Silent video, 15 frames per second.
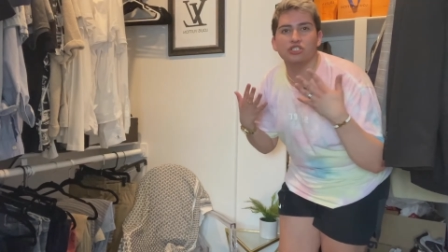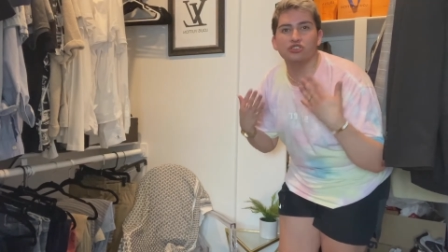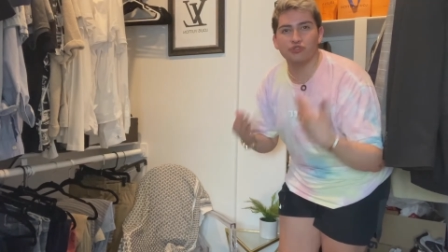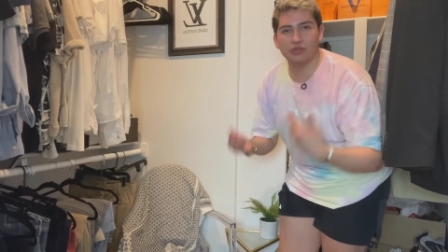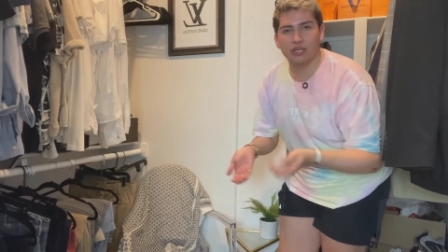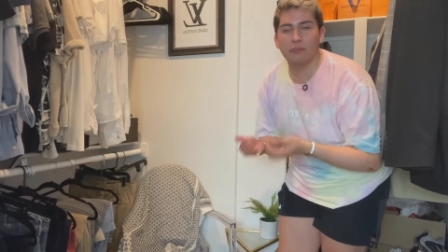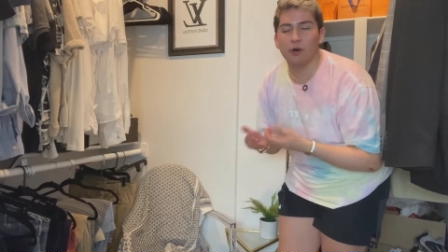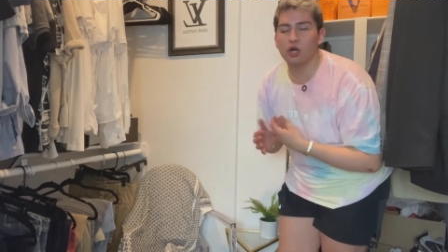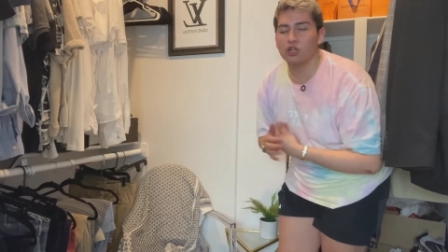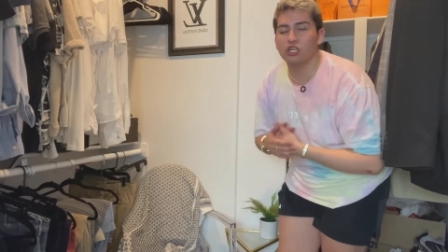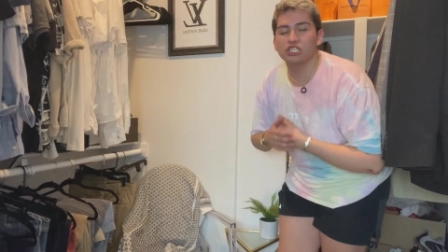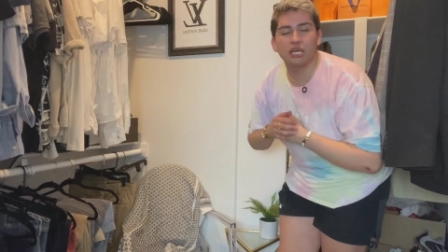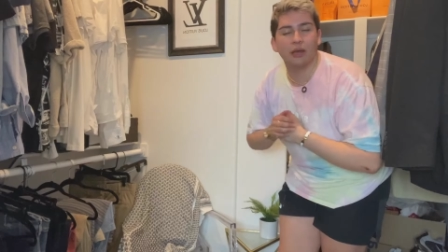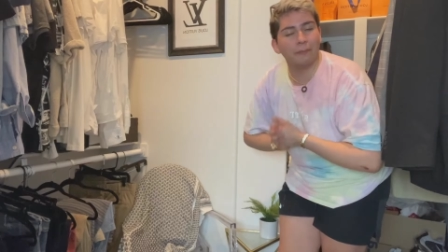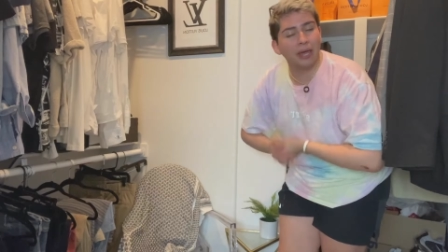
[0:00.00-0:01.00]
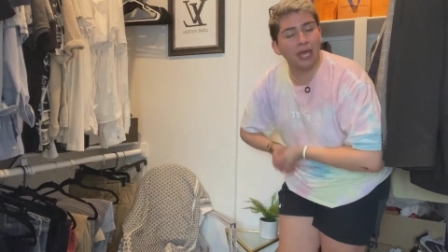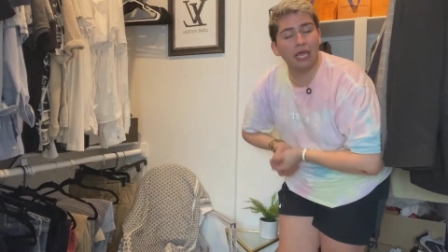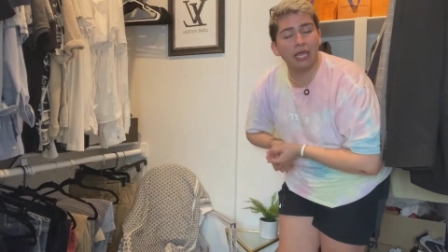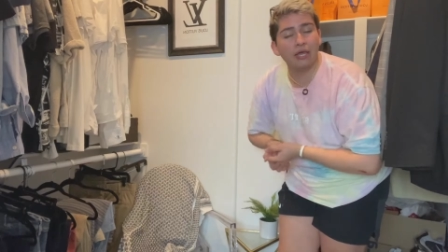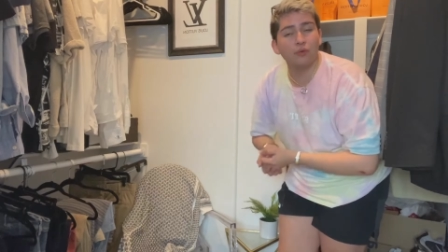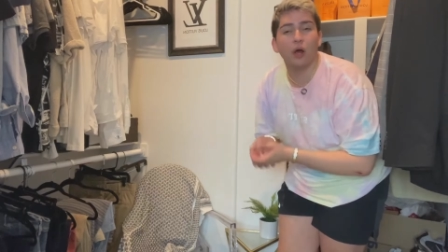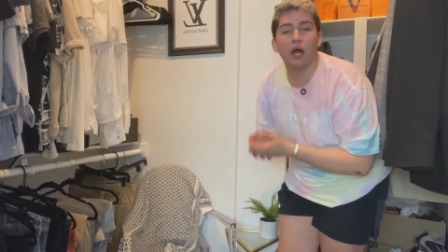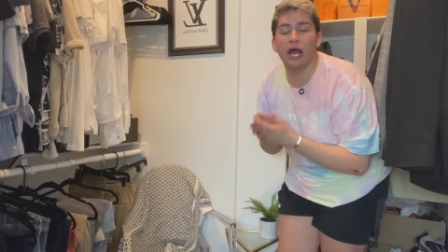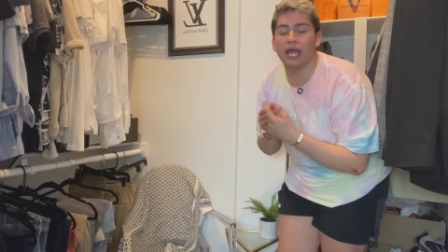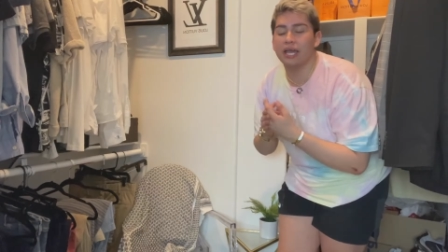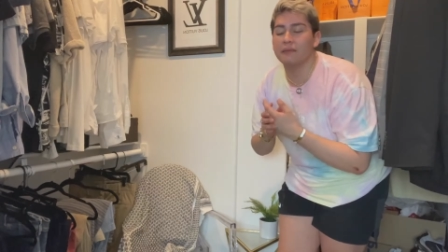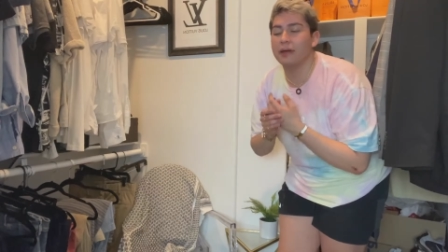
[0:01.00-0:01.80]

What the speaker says: just drink a bottle of champagne while I